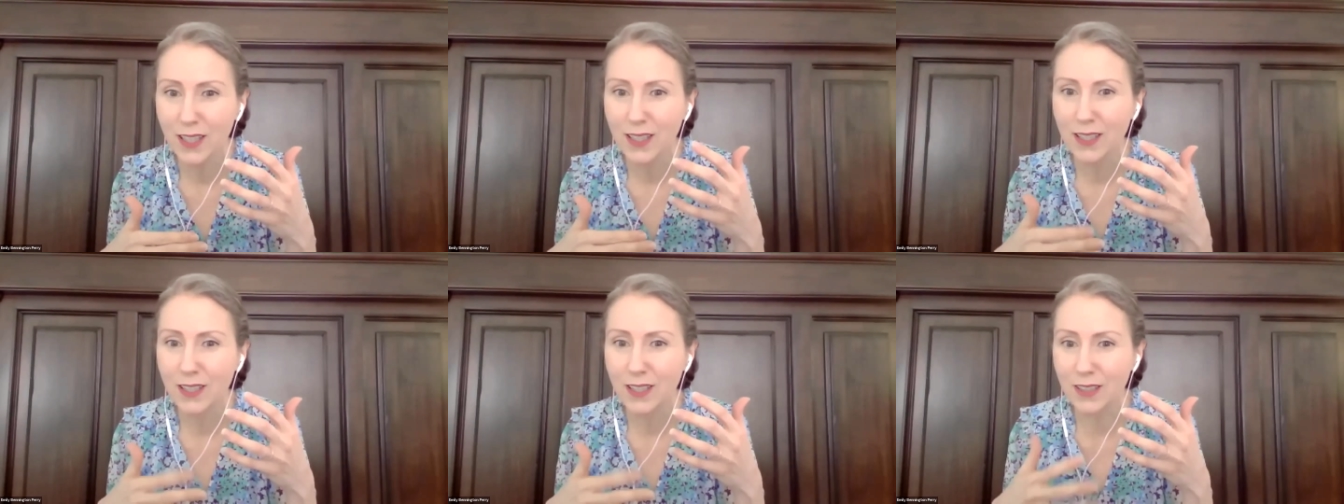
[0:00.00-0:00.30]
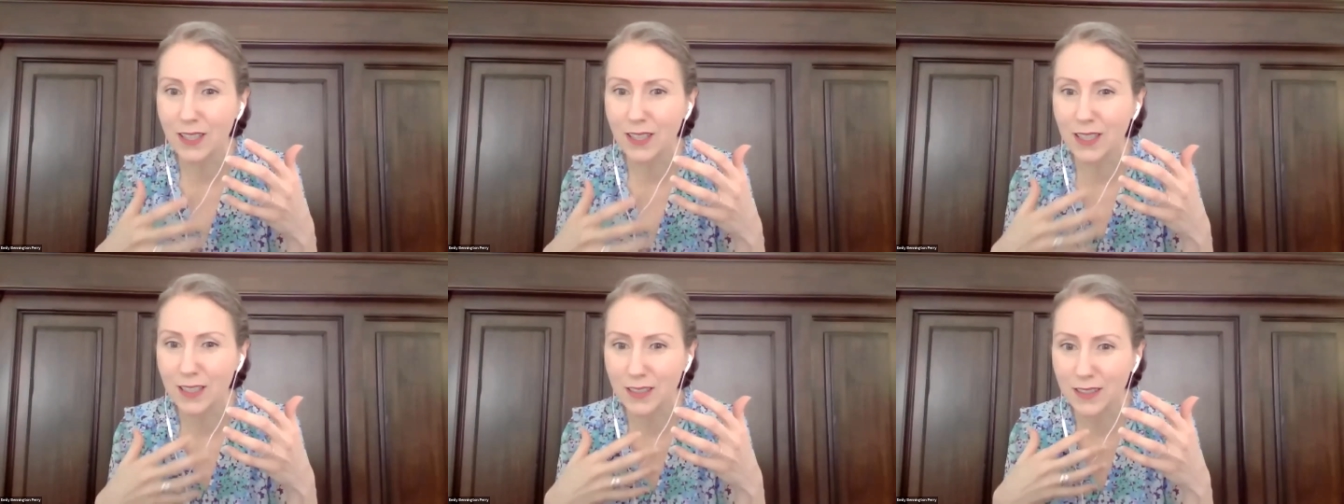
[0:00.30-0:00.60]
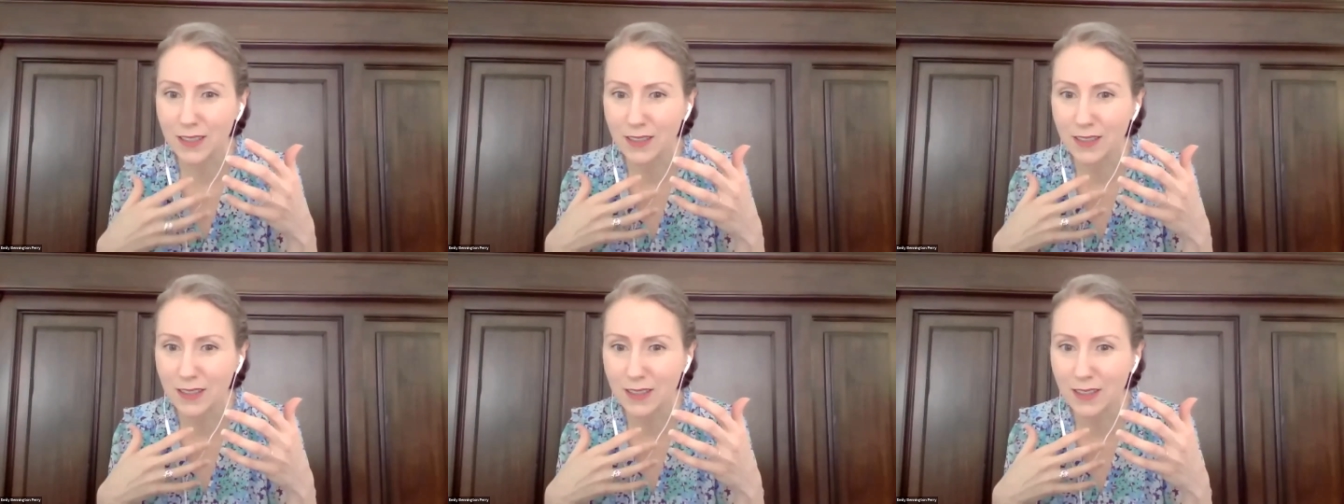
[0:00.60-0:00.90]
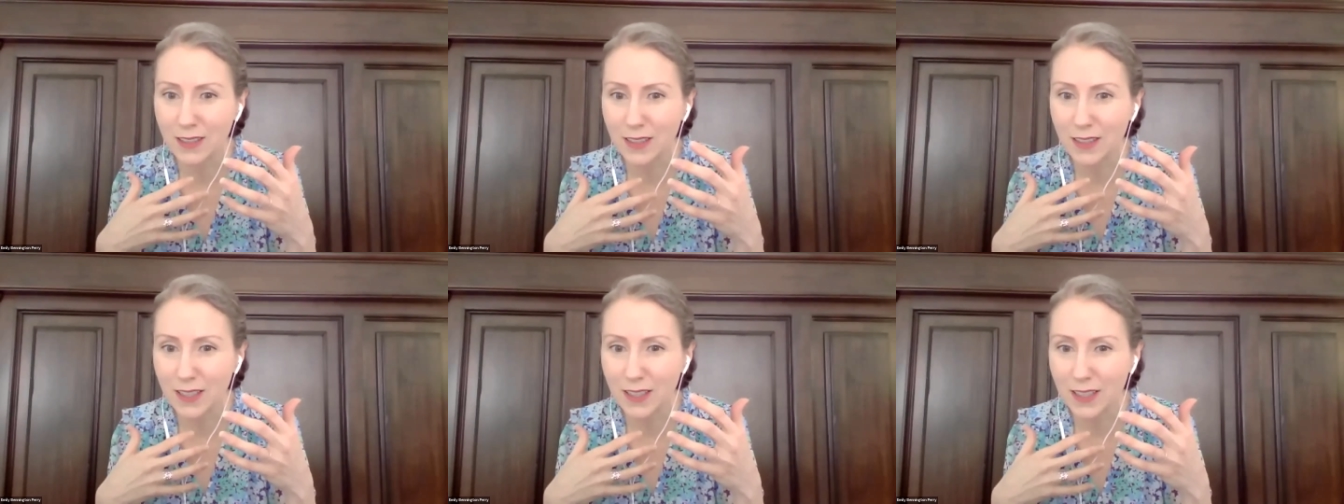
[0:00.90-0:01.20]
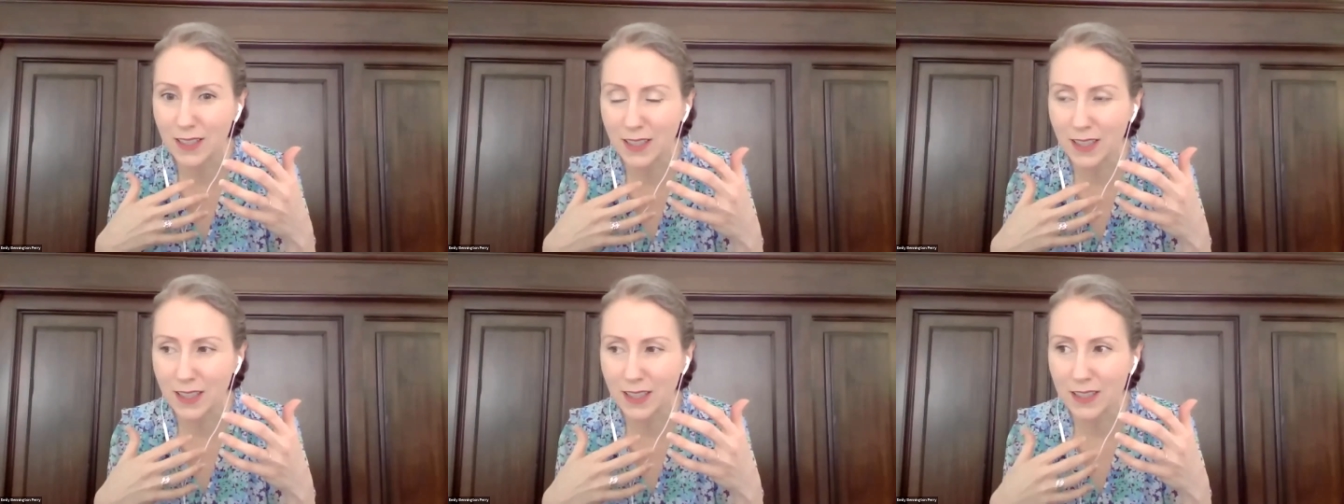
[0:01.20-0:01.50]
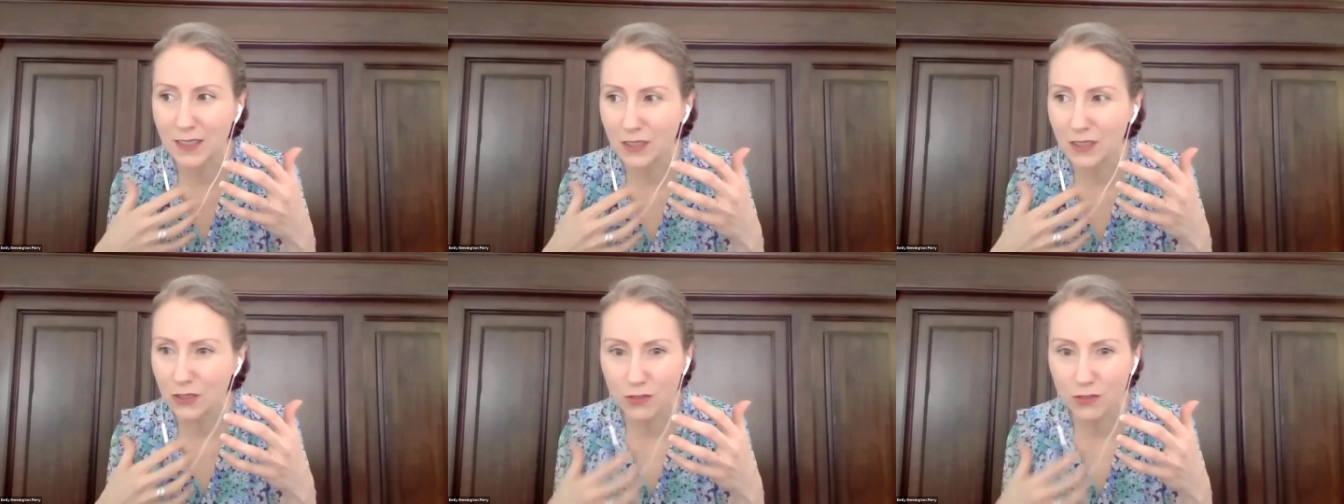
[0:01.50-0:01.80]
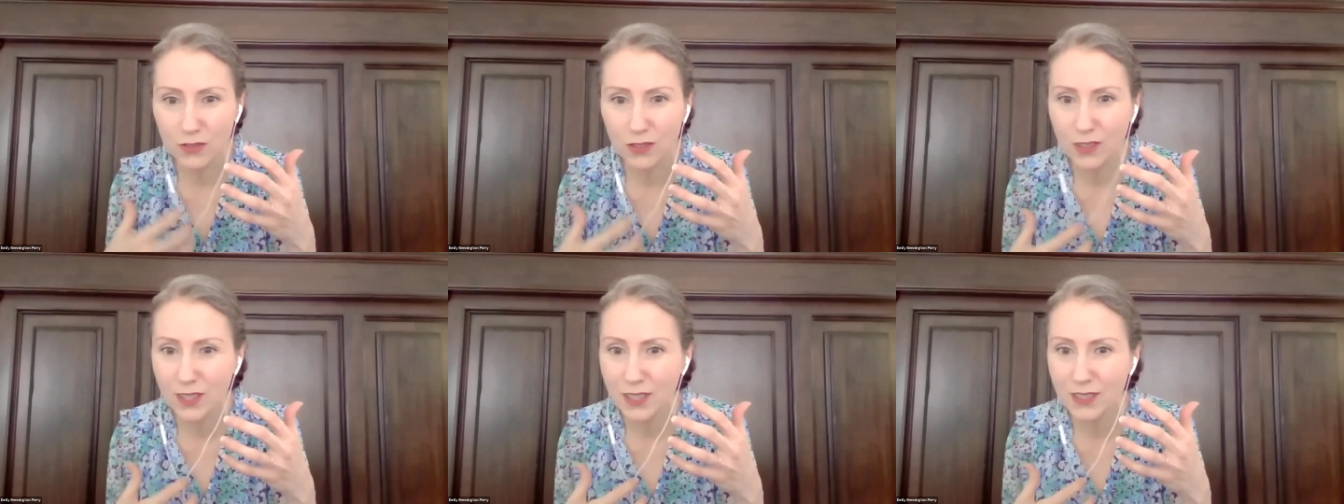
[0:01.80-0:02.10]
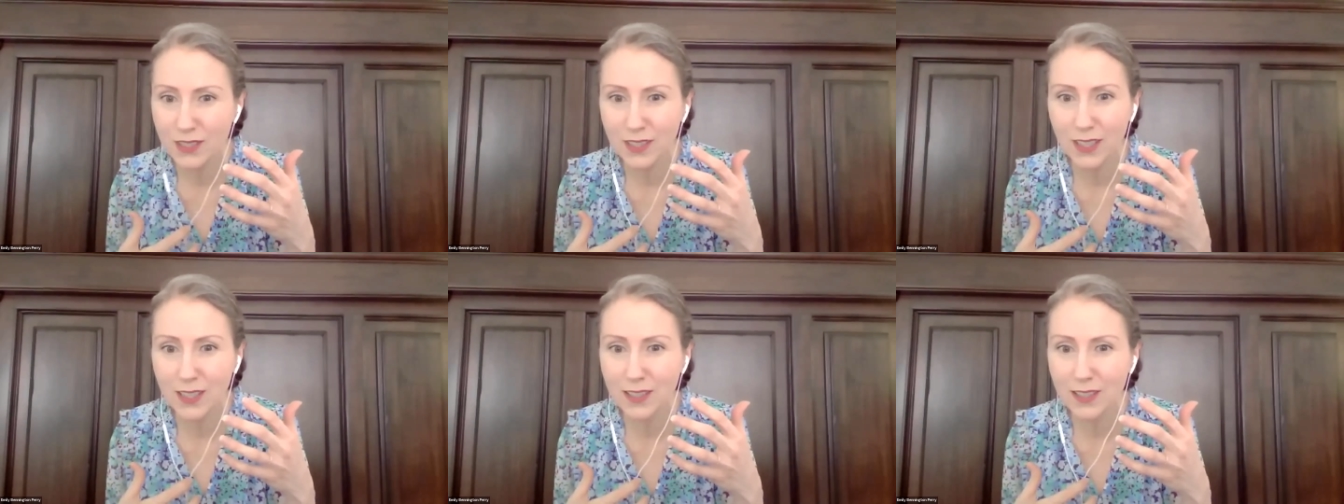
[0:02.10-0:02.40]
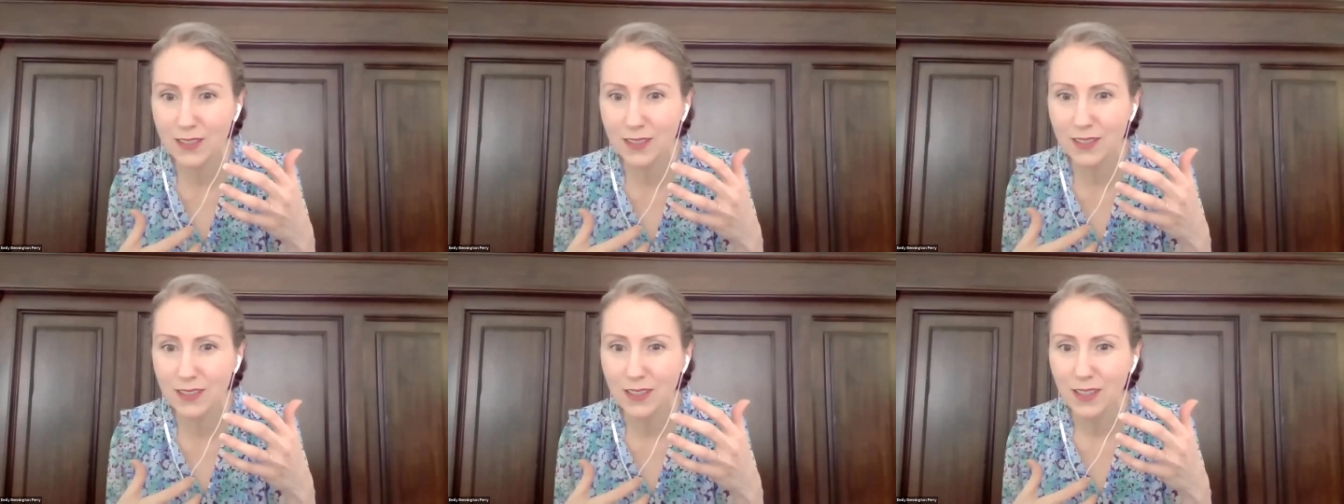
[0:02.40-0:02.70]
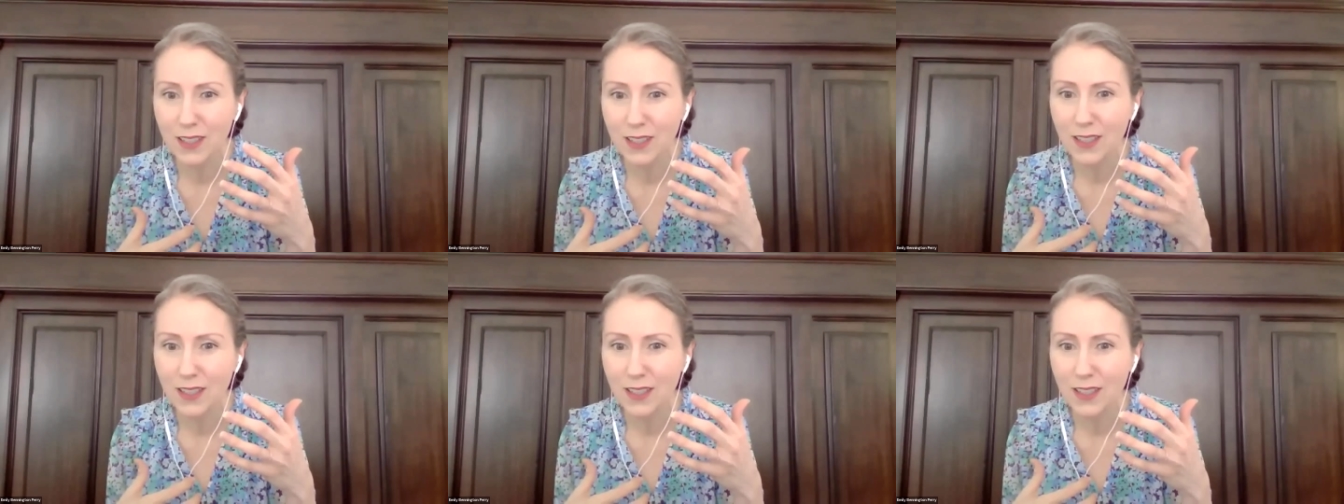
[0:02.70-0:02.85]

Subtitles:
that in the truest sense,